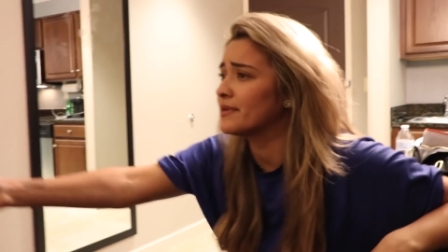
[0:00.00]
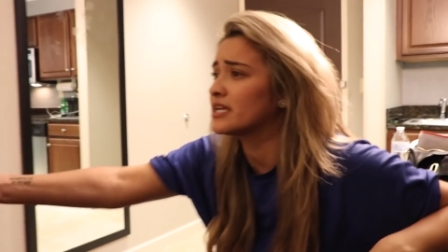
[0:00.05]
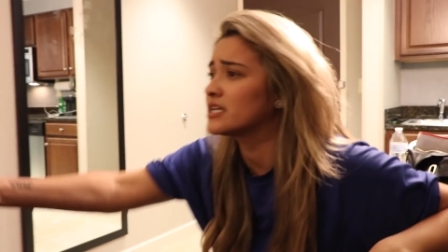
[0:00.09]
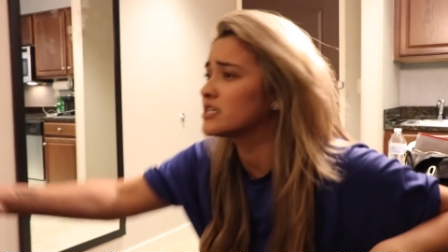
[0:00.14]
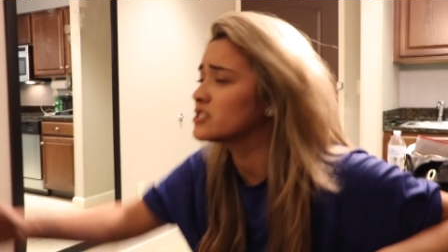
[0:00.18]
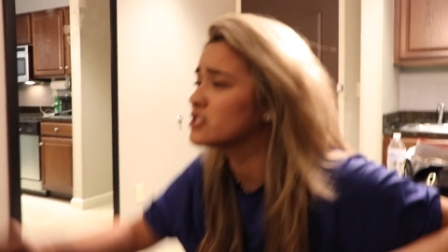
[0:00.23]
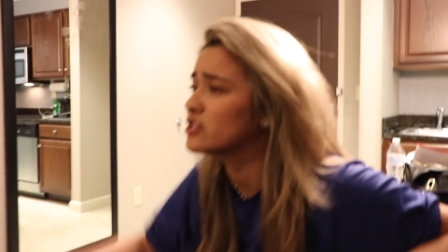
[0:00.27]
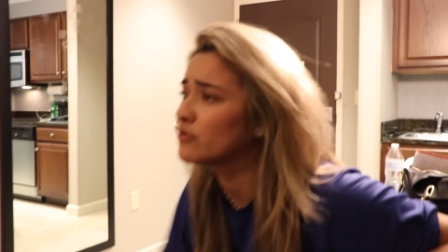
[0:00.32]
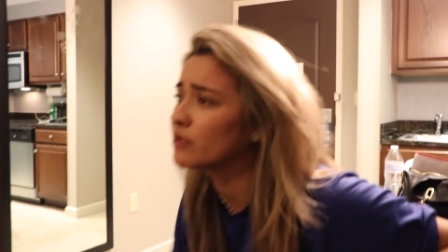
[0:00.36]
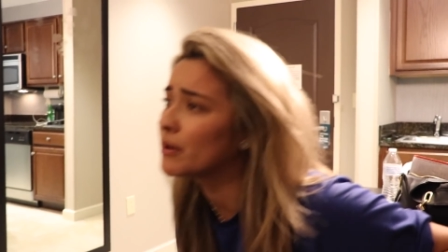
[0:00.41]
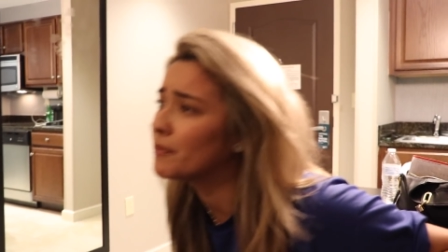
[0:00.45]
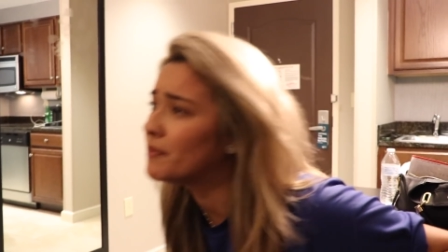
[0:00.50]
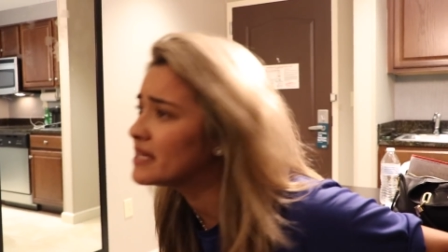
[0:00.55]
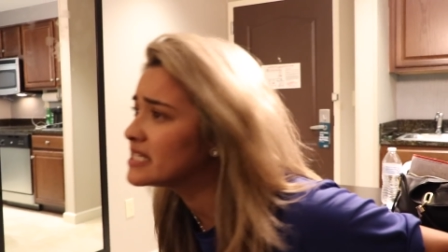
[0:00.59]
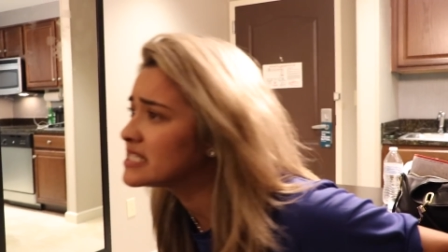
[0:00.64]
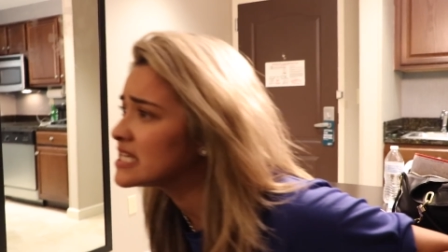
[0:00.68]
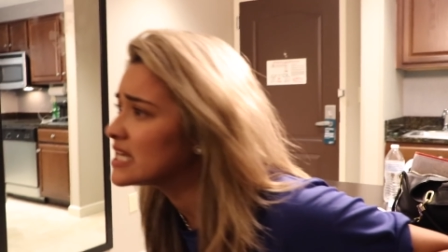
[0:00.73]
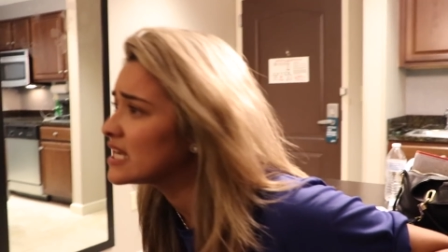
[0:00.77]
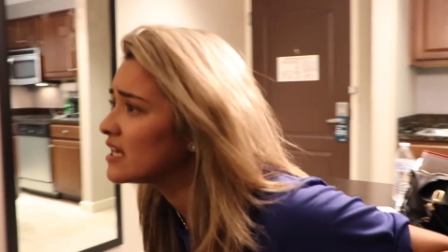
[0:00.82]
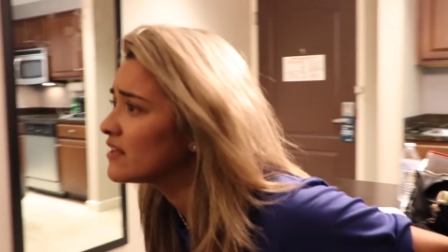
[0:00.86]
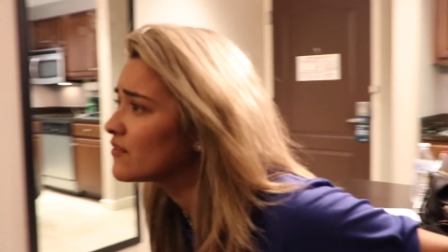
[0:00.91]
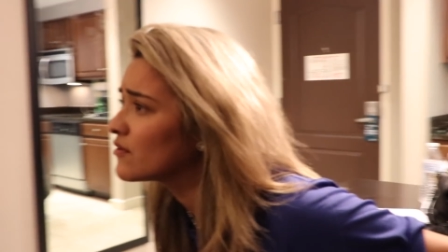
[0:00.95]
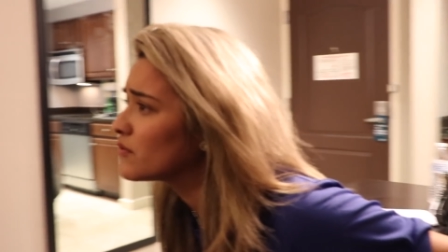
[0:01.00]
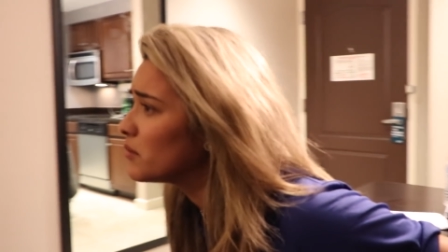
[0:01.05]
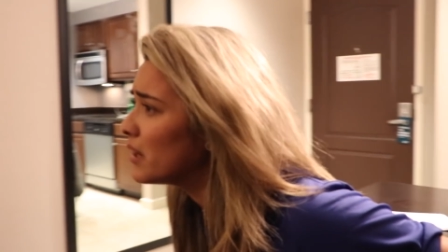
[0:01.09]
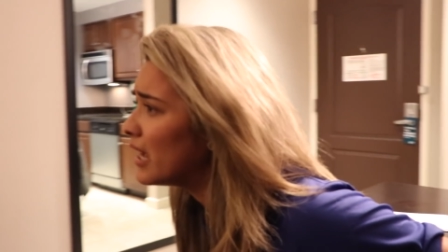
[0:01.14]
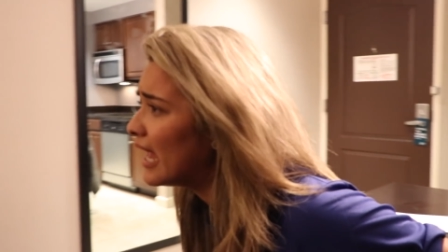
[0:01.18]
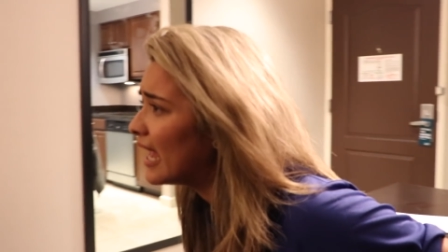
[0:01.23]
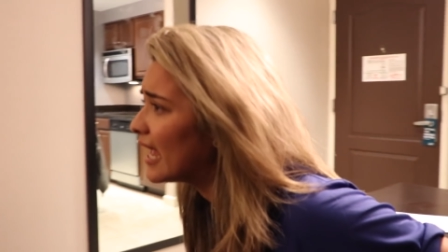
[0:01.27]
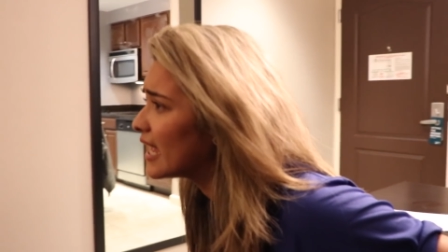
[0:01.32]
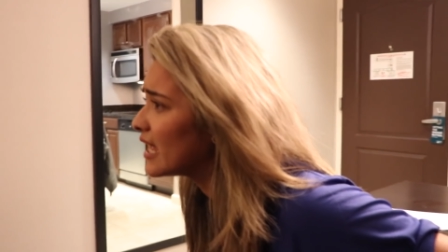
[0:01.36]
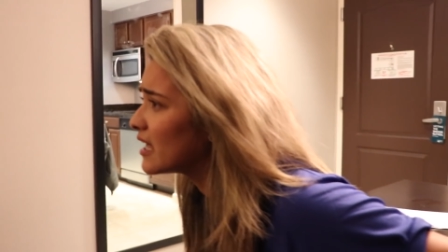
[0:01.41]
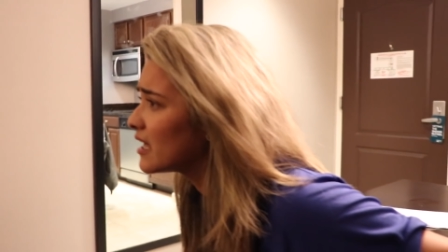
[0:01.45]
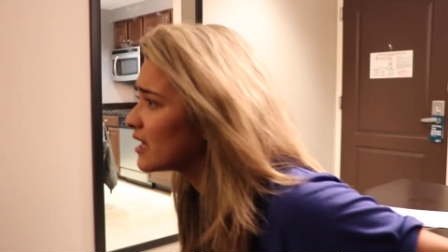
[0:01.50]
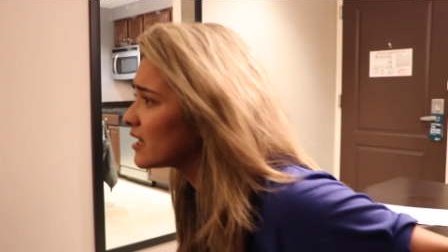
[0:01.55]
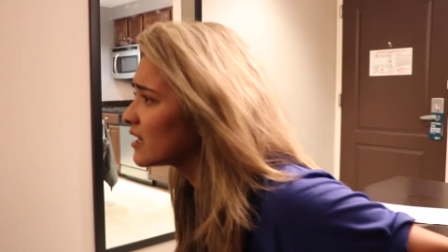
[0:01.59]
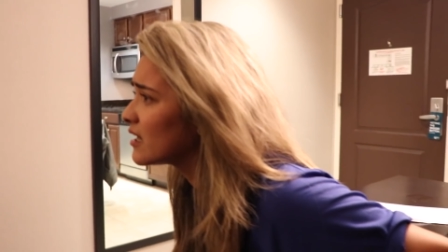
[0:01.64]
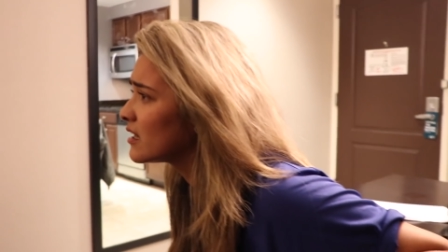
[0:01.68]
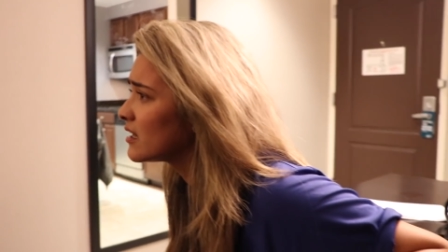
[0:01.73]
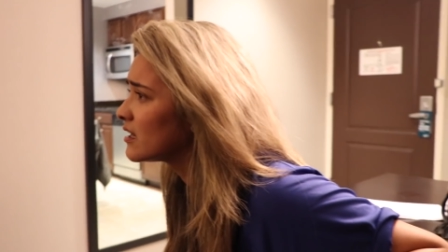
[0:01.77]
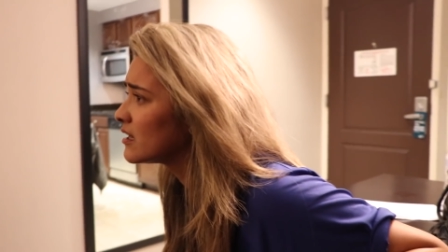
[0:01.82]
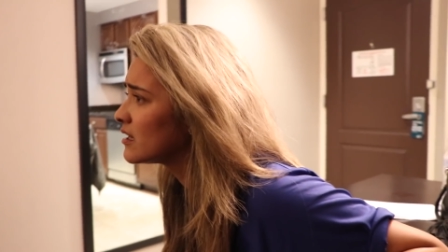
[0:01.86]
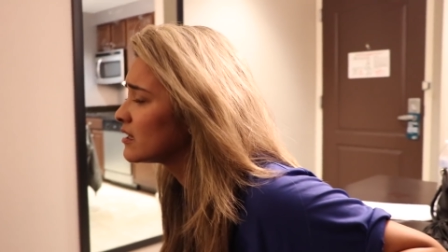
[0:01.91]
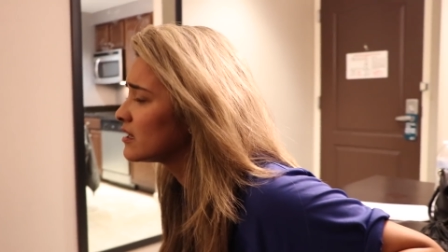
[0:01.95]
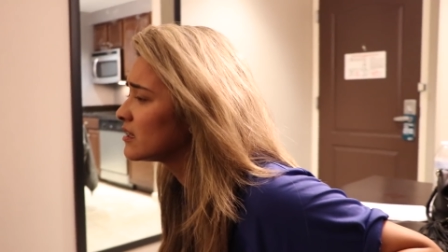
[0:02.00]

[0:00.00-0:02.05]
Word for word: because you were busy either way. It does